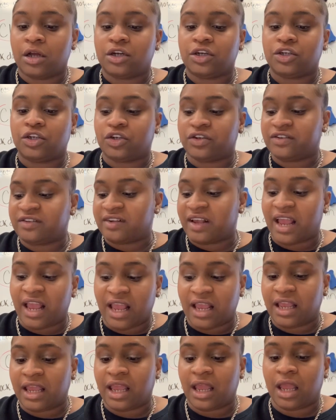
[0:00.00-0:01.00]
you're
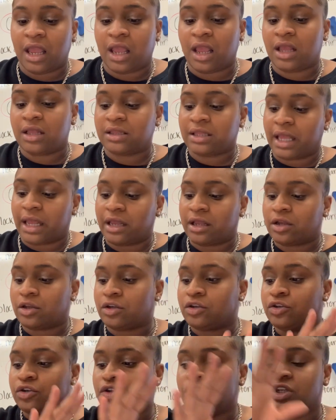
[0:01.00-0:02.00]
saying it, like
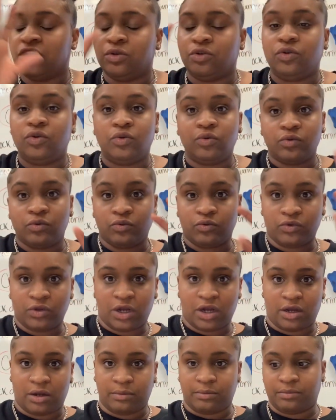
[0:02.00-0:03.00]
you're
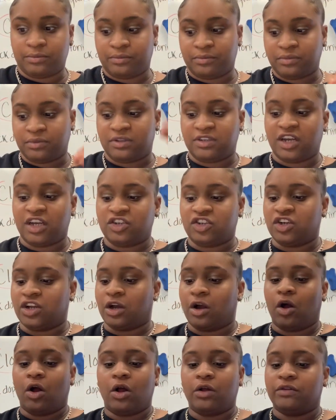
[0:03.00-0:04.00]
touching
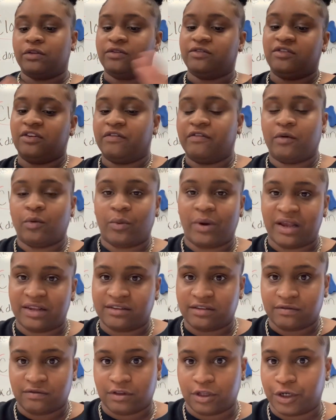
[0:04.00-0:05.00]
all those different ways
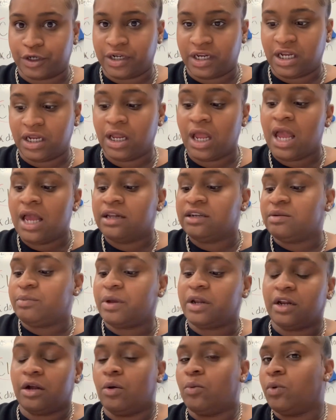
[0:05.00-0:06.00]
of learning
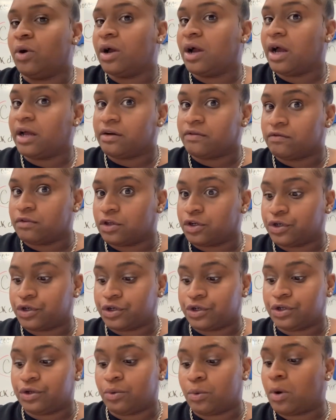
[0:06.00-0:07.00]
depending on what kind of learner
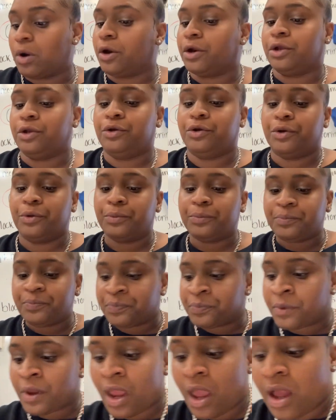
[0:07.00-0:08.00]
you are, you know?
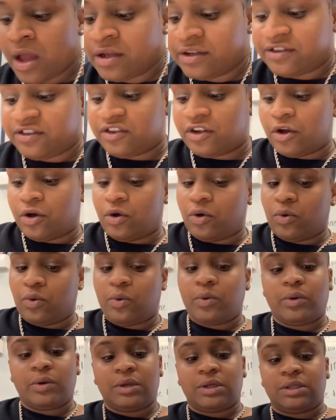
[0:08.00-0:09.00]
So
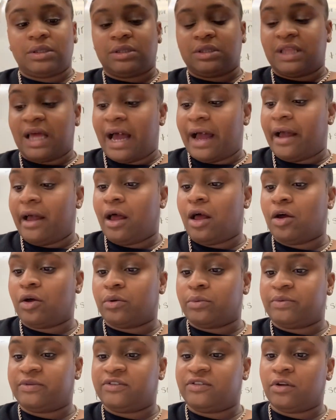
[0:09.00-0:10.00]
that
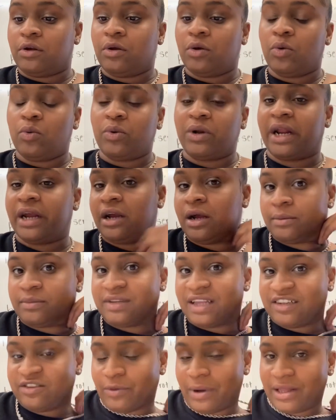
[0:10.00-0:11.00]
helps when I come.
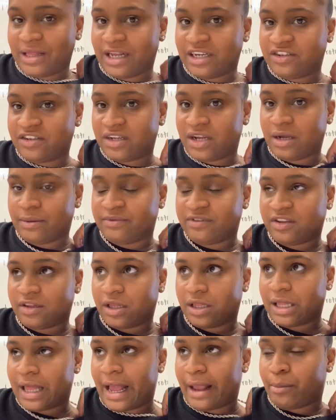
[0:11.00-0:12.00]
That's why I like to come to the
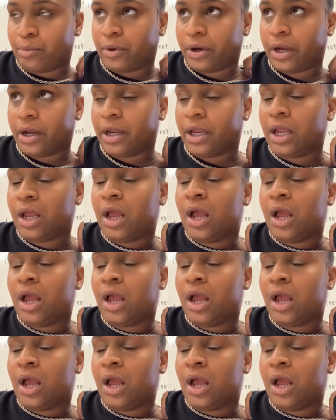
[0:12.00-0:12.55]
library